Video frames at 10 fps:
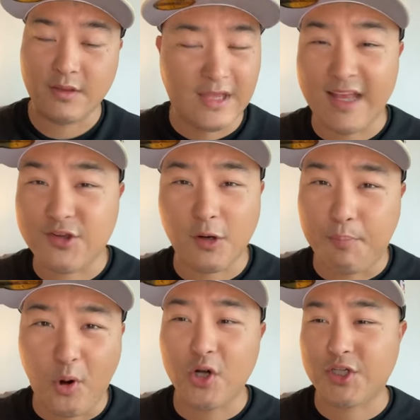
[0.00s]
That's
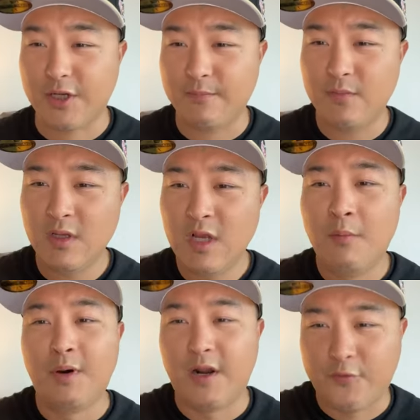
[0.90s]
your portion.
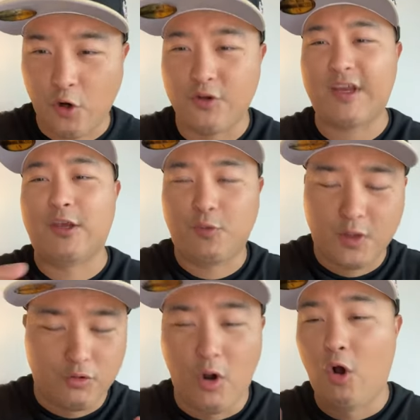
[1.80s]
But of course, as
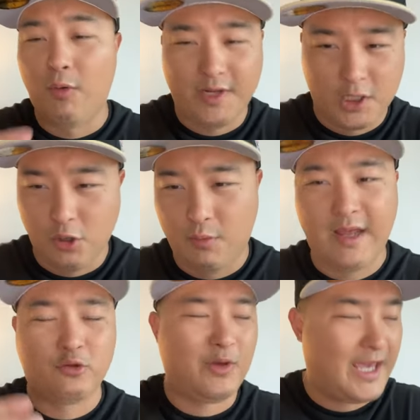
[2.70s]
we grow in the
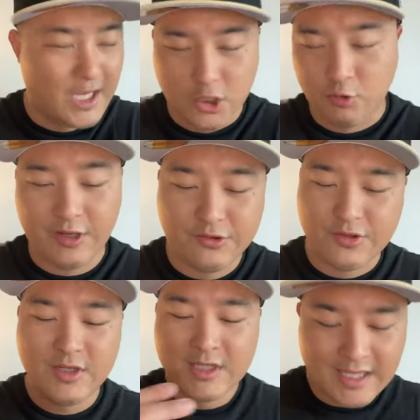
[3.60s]
glory, as we
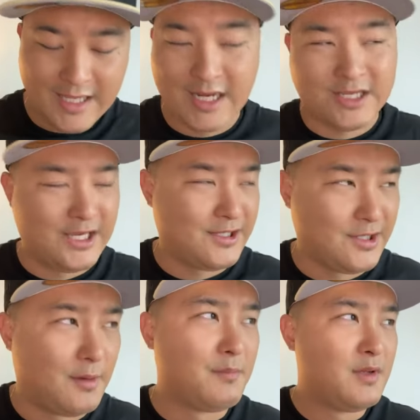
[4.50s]
increase in the
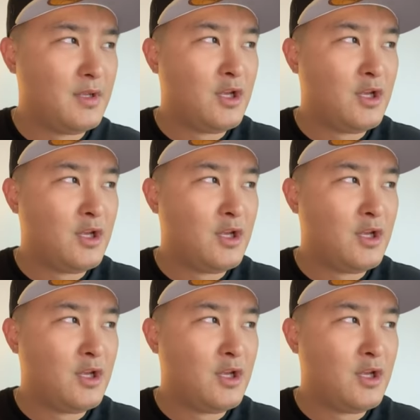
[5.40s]
kingdom,